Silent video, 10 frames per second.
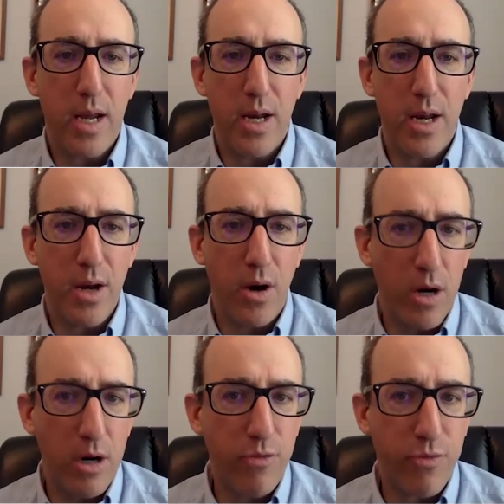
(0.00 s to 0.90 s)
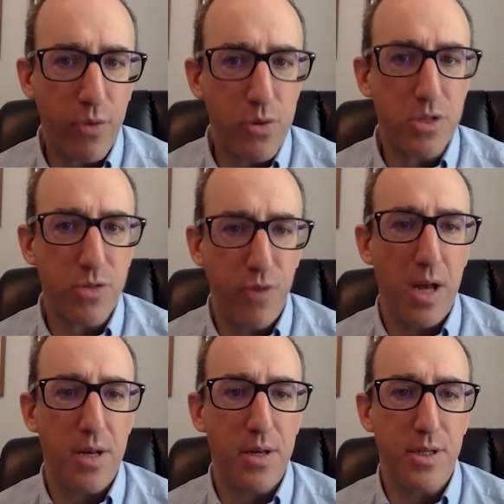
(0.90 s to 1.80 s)
In our first
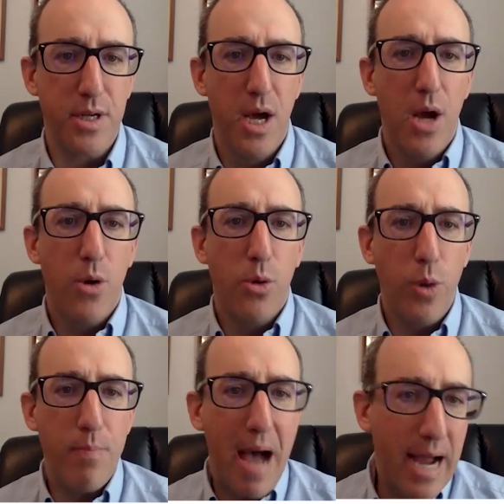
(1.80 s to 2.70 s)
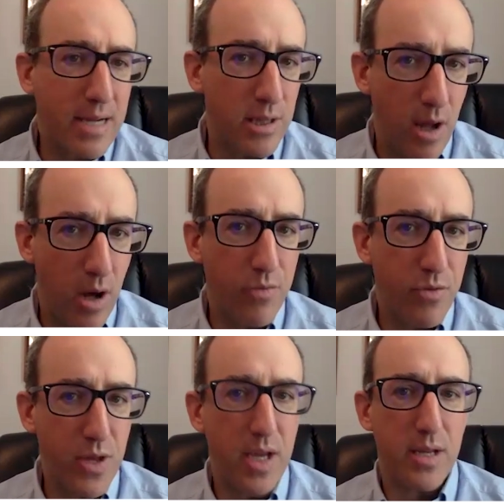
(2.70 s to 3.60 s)
fund, we backed a lot
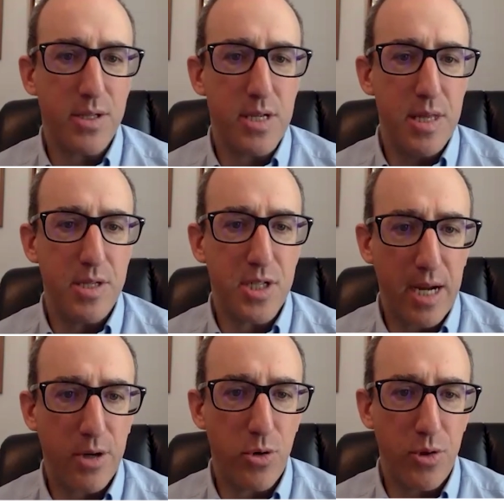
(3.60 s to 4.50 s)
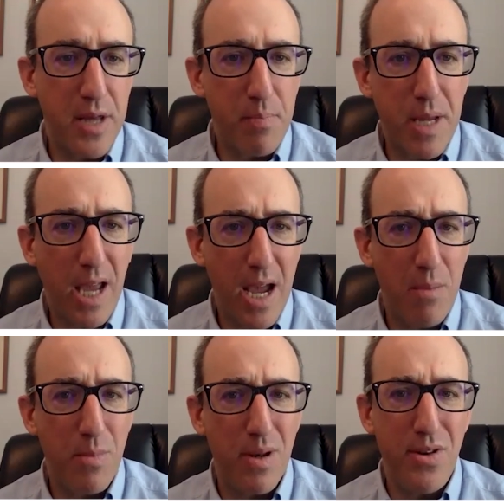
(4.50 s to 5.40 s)
of things in this sector that
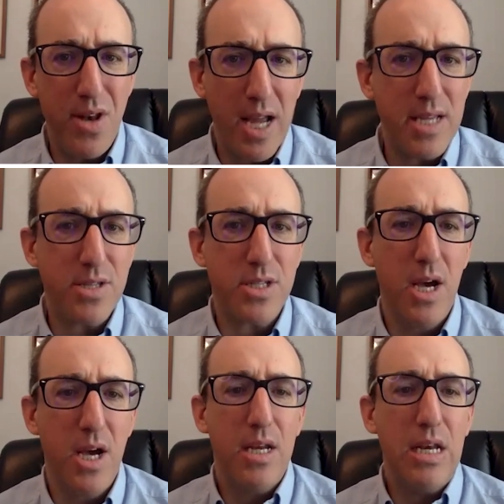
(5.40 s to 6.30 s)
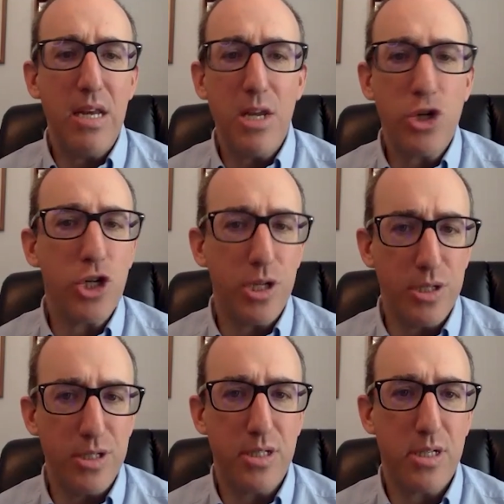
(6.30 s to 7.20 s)
became nice
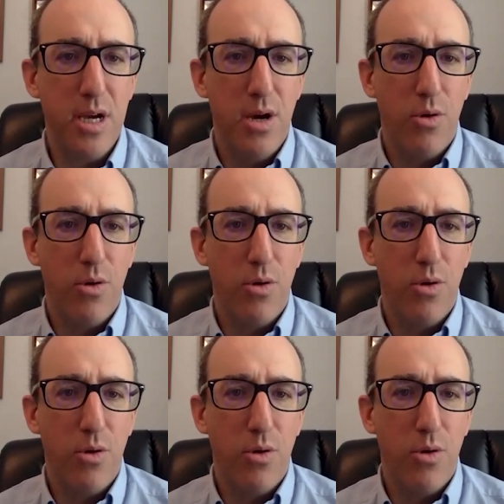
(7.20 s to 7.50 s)
niches,